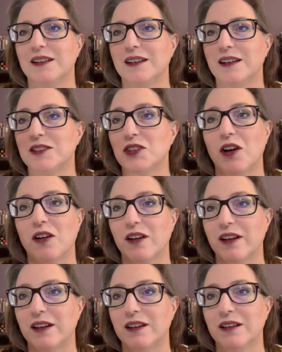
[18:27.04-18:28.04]

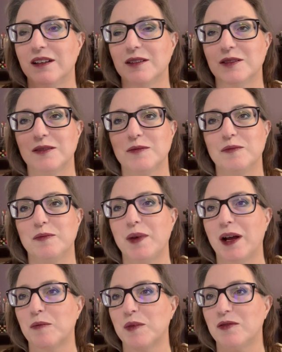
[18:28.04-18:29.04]
Atari.
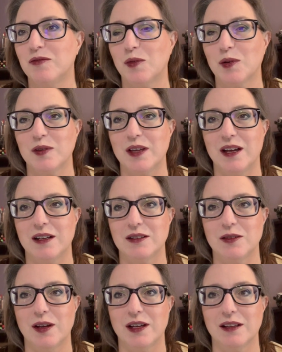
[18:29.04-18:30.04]
Back before that,
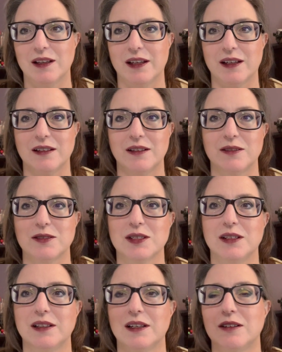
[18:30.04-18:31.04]
you had like, you know, there's
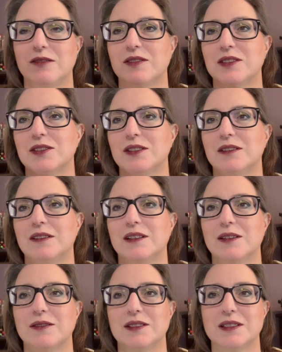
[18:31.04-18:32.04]
ColecoVision.
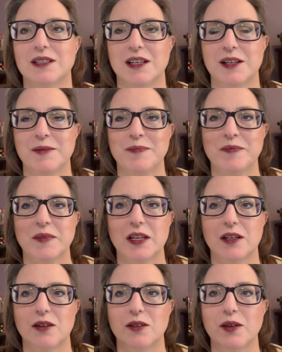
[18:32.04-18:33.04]
There was, you
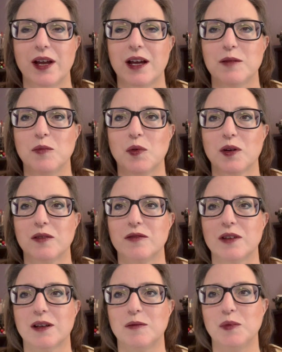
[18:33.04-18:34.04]
know, you had more of
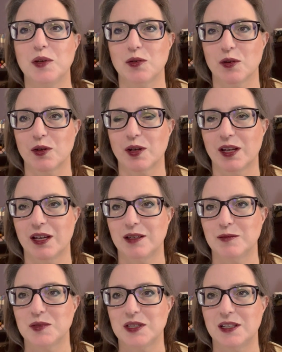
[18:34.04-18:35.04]
the computer
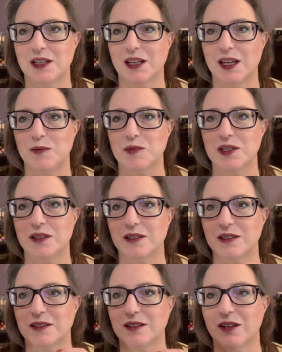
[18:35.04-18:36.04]
games, and then it came to
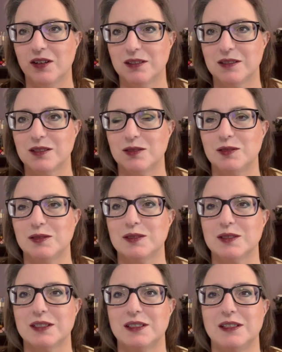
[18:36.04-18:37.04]
the
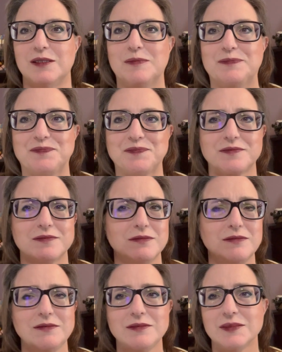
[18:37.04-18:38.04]
consoles, and then
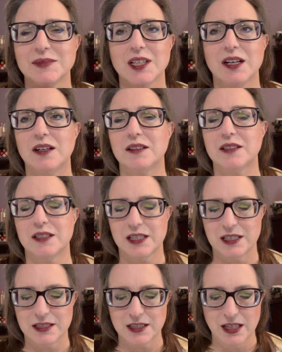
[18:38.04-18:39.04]
all the
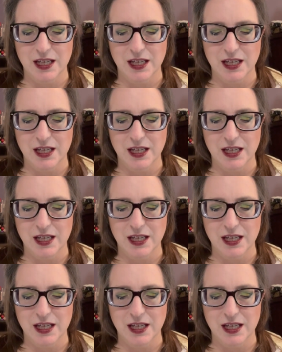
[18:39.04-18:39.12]
things.